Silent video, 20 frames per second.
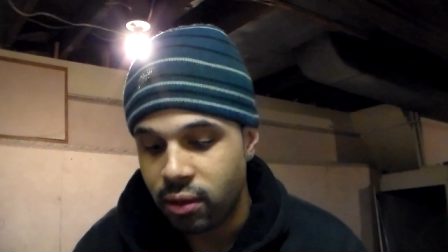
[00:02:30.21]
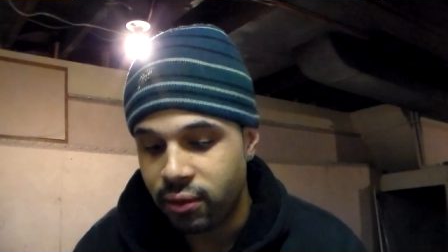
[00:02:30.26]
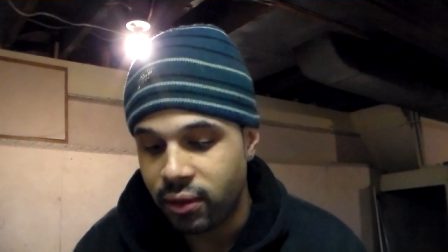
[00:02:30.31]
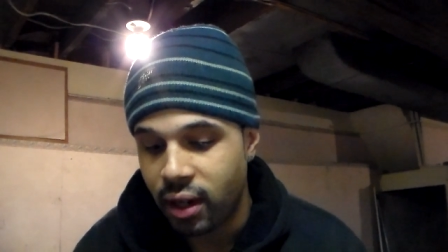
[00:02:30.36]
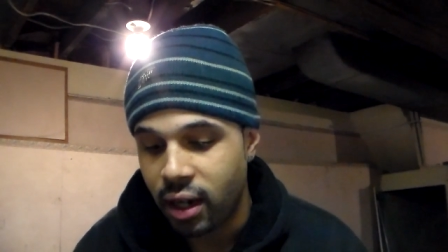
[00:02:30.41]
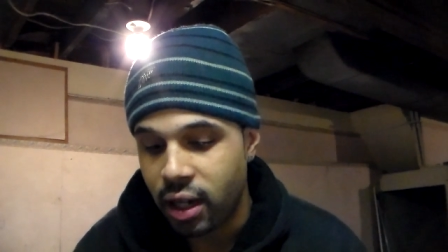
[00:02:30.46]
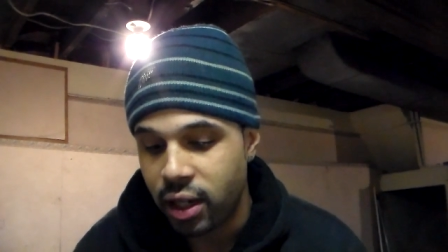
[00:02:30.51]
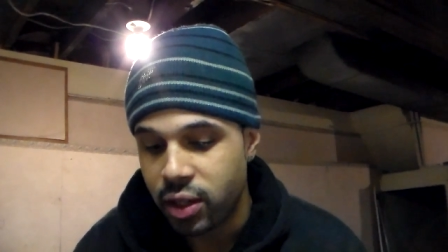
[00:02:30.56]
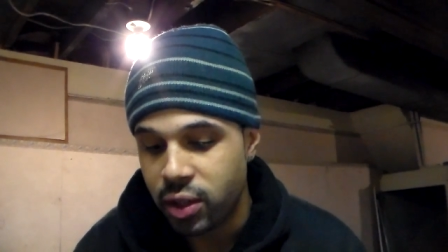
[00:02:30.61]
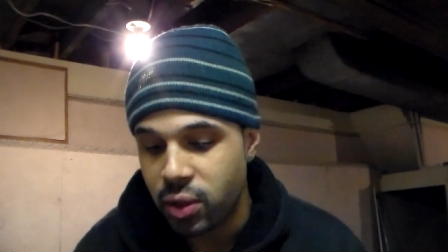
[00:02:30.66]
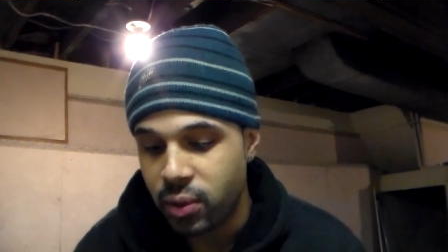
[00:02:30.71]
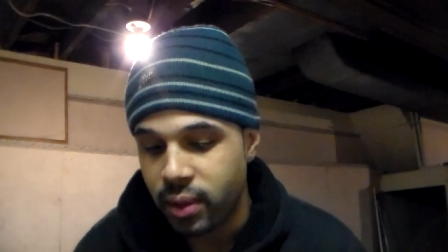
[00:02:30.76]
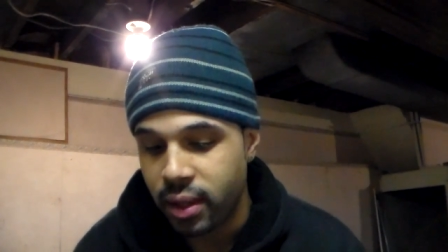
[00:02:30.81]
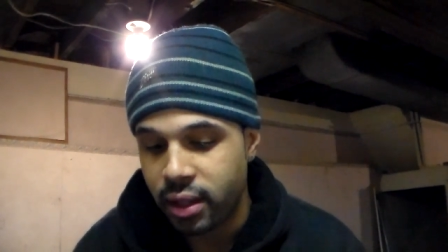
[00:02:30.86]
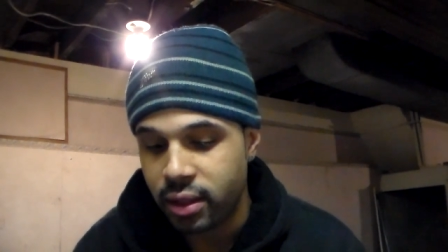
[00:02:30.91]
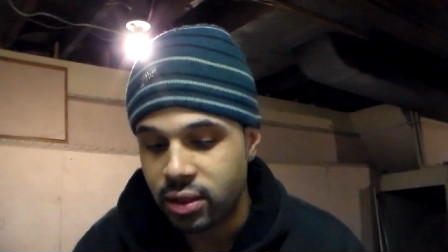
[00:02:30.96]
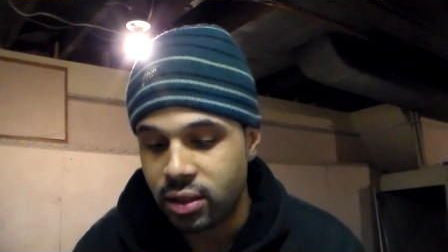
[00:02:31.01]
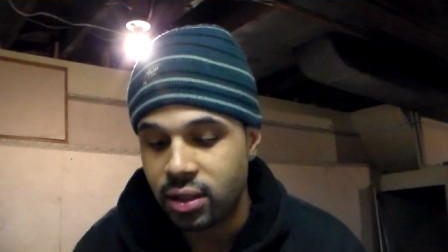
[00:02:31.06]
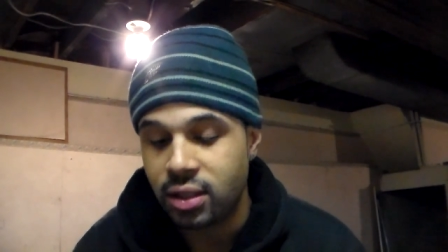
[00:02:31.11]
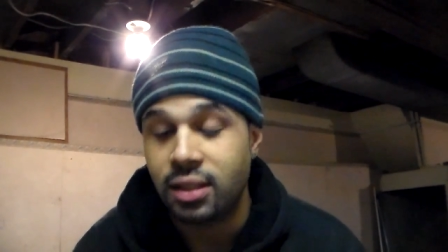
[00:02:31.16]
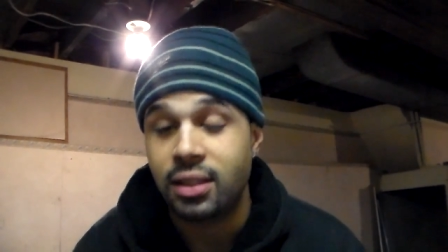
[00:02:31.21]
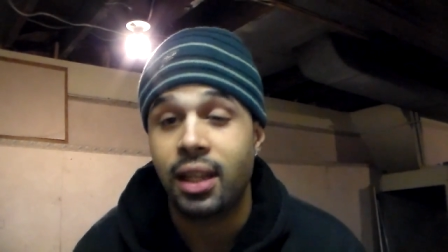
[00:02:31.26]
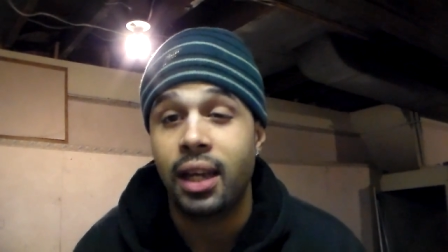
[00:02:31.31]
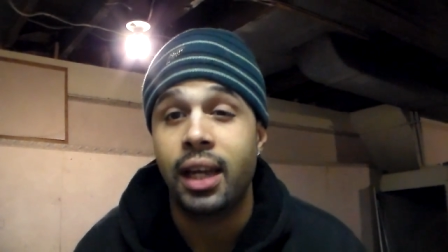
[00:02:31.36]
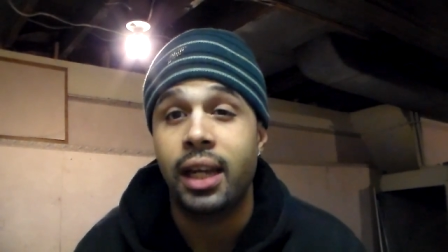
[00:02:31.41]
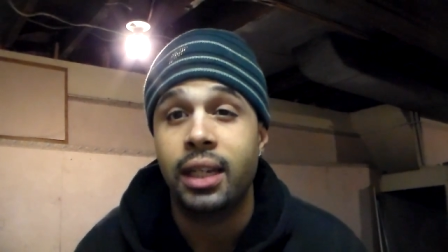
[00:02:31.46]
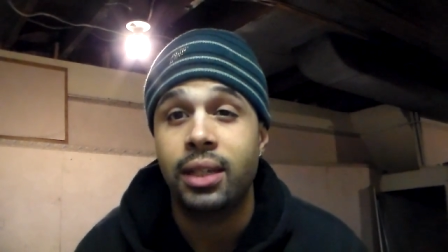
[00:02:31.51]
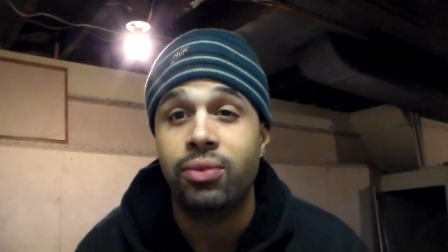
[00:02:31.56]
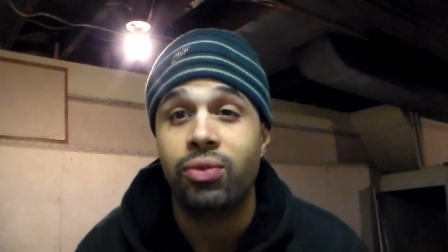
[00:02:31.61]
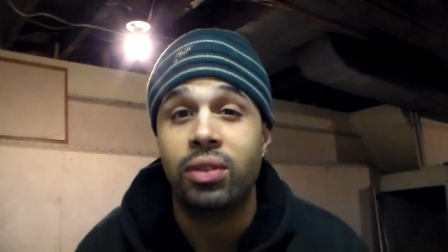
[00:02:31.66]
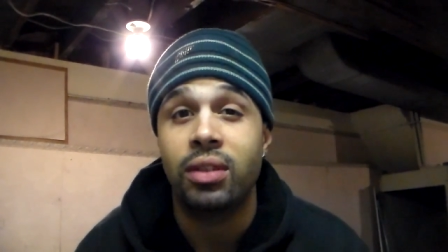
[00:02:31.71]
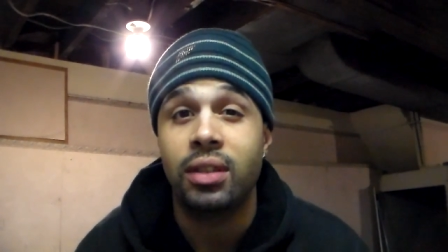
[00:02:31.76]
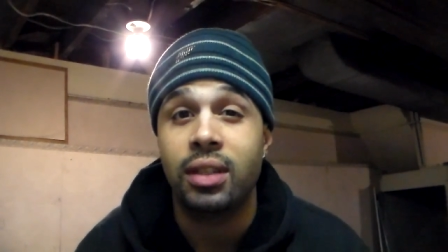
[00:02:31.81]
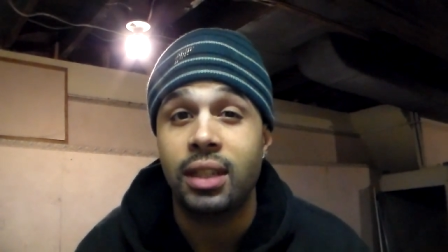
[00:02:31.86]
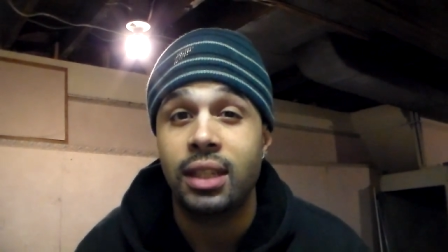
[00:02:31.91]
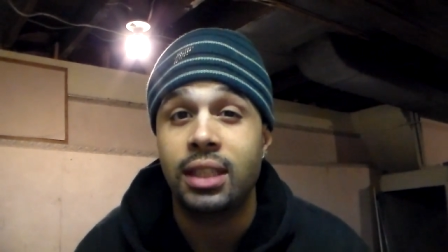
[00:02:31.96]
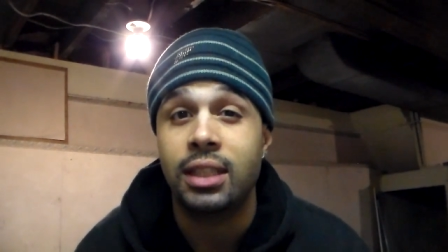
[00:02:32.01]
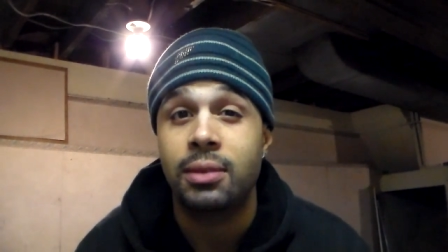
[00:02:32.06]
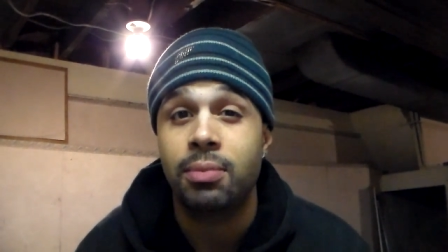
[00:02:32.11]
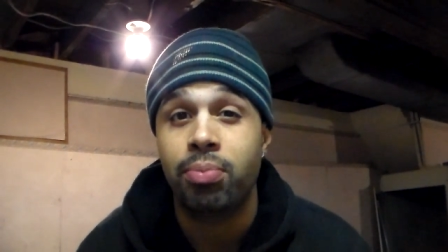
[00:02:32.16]
value and sustained
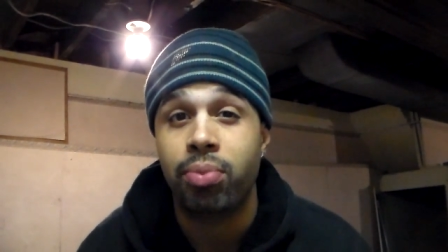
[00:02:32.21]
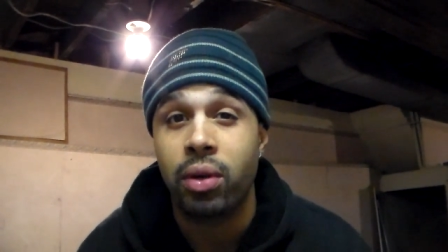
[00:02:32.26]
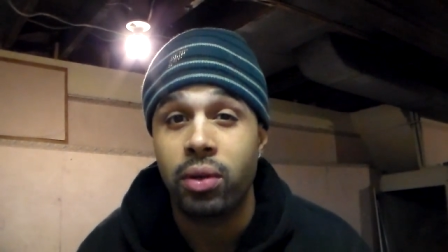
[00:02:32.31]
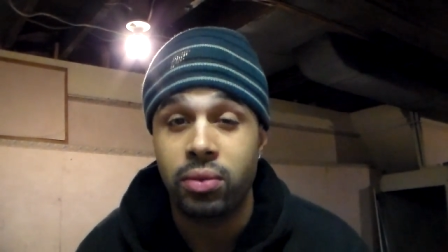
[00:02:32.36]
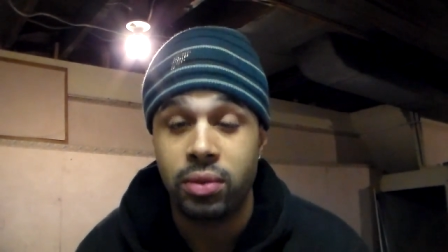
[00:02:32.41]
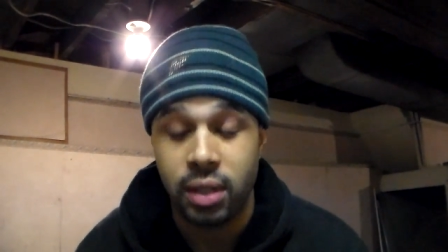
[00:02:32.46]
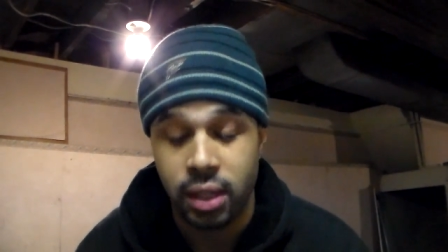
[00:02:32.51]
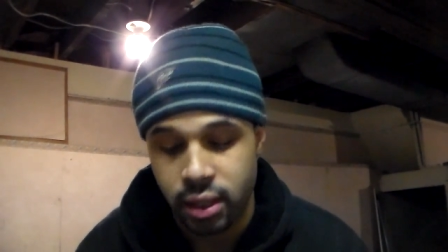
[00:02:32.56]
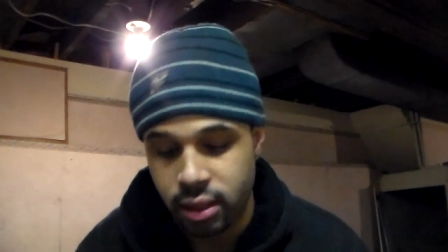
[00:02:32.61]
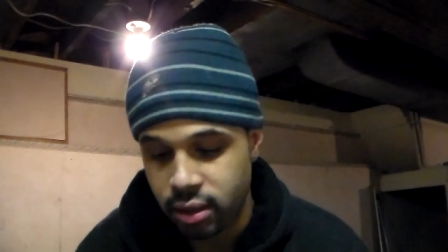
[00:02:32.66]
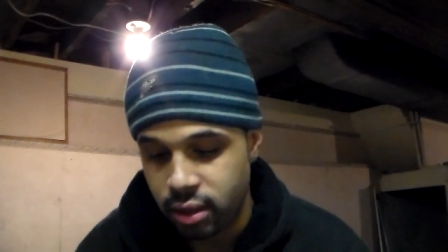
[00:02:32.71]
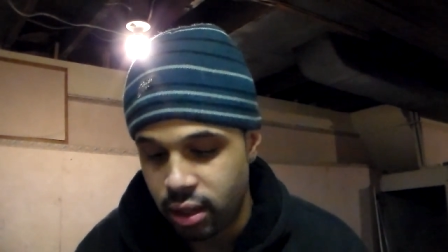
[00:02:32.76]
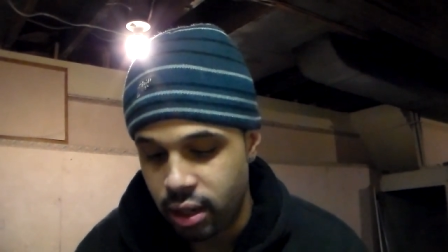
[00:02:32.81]
release protein.